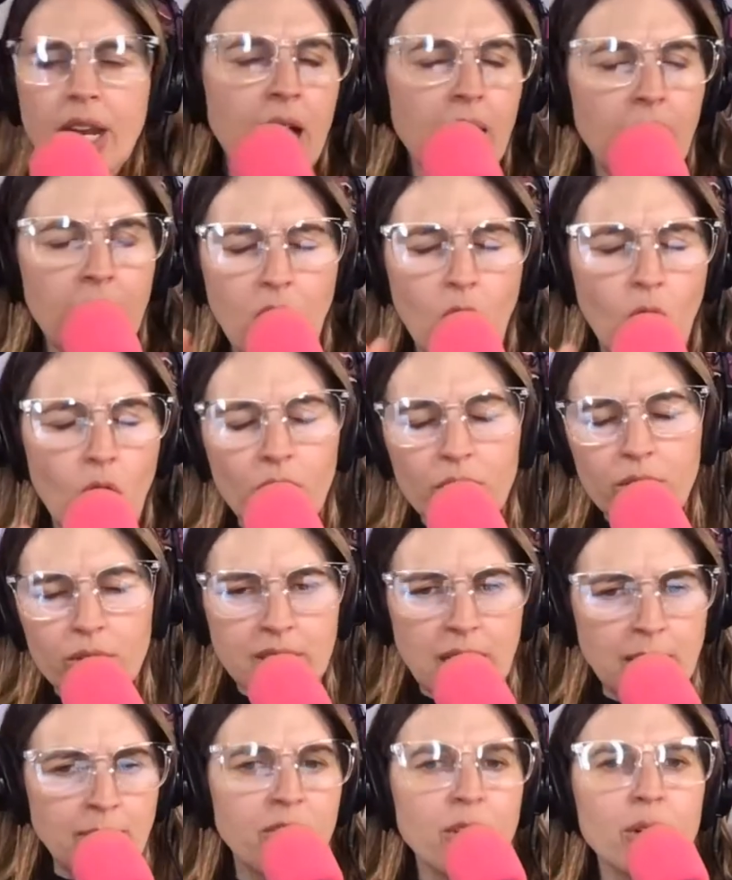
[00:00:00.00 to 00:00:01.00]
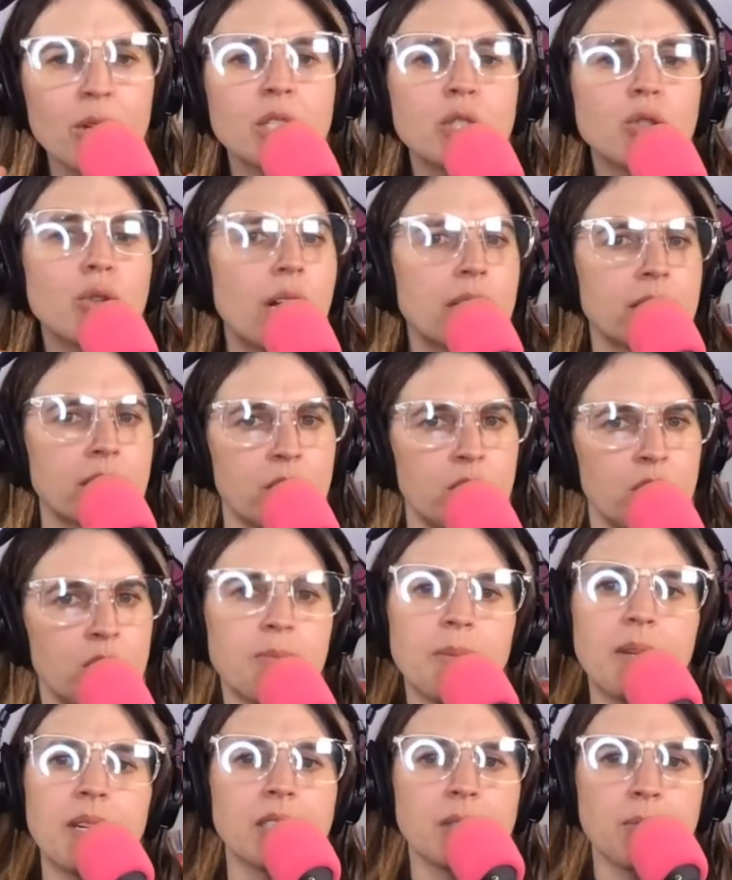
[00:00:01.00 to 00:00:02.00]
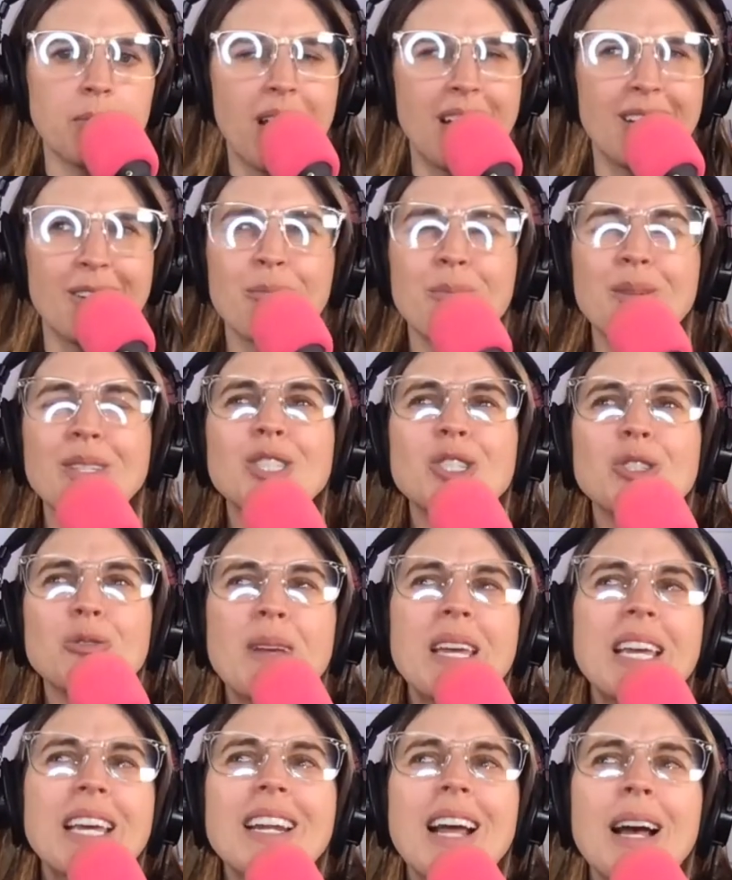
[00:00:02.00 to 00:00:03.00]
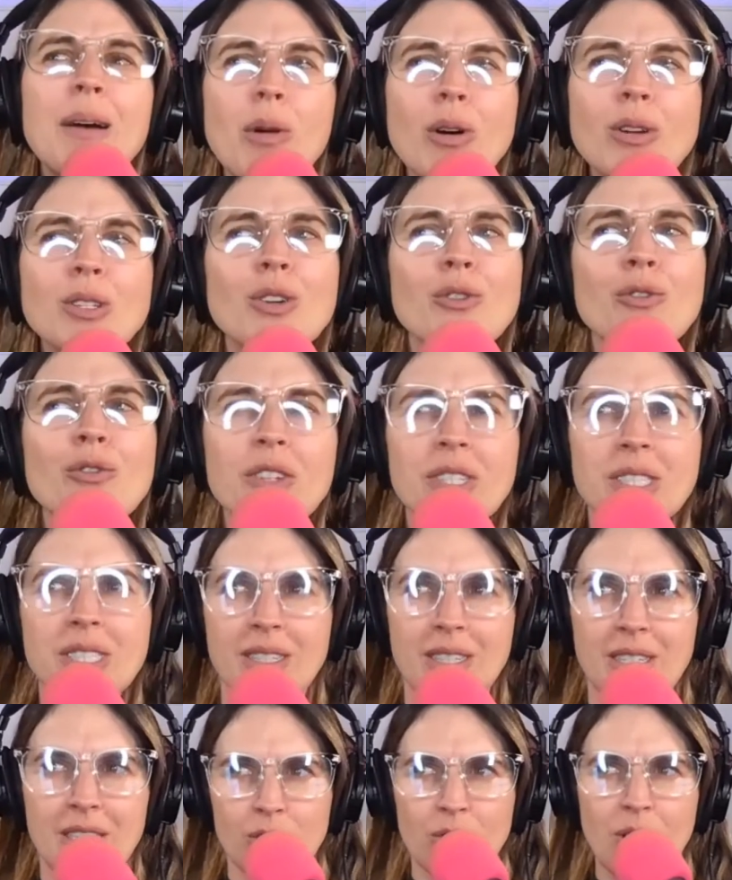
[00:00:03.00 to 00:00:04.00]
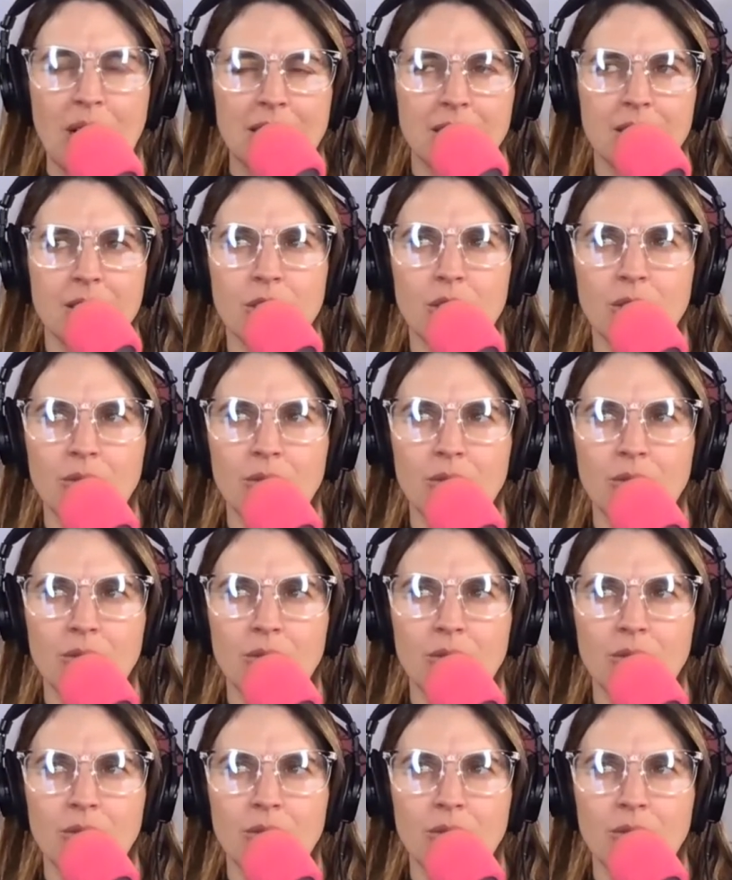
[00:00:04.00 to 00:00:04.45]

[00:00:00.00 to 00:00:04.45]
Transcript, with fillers: Uh, all those. I'm very attracted to Schman's mind, but Schman I'm also physically attracted to.